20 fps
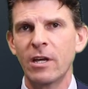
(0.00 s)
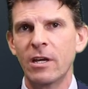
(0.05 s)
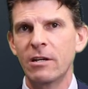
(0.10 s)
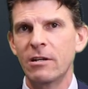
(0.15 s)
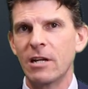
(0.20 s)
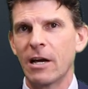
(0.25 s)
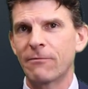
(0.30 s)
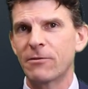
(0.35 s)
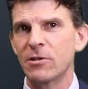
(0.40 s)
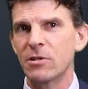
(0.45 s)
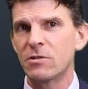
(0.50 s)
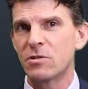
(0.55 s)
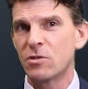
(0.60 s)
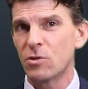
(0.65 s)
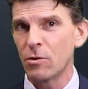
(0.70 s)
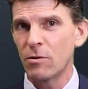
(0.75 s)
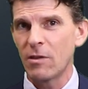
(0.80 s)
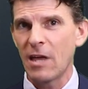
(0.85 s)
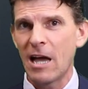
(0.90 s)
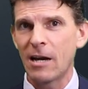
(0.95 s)
Now, if you
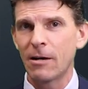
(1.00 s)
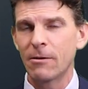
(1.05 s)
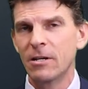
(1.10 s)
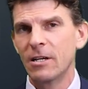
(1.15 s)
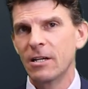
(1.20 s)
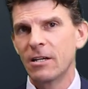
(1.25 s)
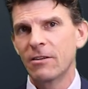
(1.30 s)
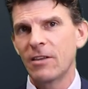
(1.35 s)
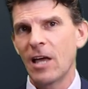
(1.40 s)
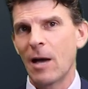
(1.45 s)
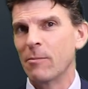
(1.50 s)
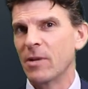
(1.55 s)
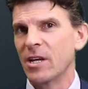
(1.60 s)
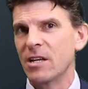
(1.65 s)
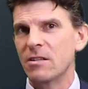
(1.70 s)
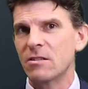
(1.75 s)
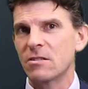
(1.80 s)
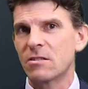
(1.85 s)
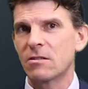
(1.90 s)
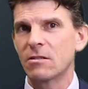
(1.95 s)
do that, that
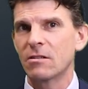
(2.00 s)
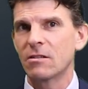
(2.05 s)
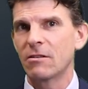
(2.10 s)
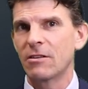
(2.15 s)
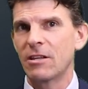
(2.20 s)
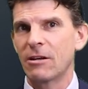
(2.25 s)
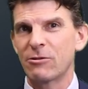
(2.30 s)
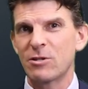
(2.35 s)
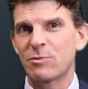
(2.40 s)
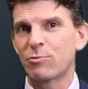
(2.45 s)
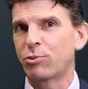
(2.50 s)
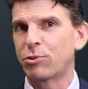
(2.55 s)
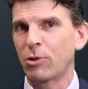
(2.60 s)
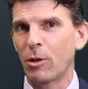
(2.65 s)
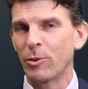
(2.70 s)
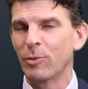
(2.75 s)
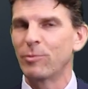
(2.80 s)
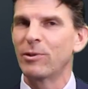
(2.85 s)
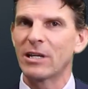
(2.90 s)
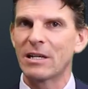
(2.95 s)
means there is
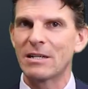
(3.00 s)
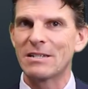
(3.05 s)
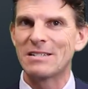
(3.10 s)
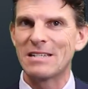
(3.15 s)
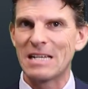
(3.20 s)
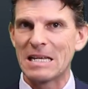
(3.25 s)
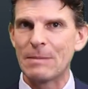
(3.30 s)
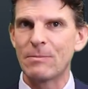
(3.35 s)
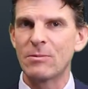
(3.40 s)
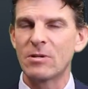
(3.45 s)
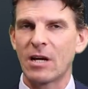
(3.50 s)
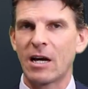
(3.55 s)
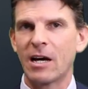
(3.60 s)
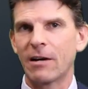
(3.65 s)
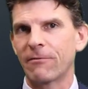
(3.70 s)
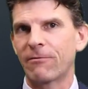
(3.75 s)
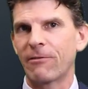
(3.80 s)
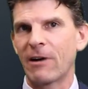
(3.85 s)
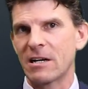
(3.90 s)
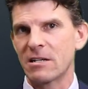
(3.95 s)
probably a deemed
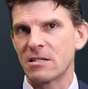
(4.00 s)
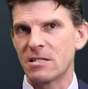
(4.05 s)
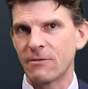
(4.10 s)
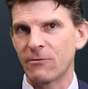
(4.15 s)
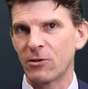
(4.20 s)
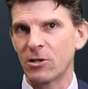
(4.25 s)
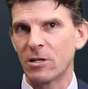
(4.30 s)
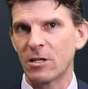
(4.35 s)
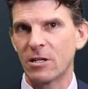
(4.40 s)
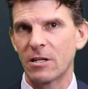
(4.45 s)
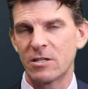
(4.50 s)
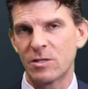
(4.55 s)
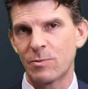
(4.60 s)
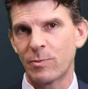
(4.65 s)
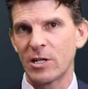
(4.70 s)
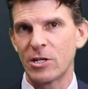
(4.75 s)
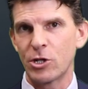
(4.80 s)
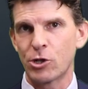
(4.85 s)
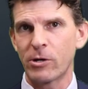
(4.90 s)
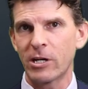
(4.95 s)
unfranked dividend that's
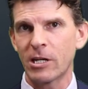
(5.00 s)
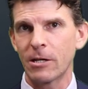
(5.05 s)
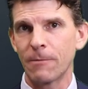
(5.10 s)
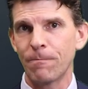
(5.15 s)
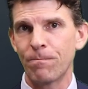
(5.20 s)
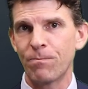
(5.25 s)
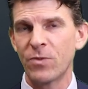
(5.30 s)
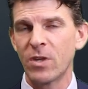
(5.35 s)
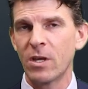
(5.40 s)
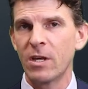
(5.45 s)
been triggered.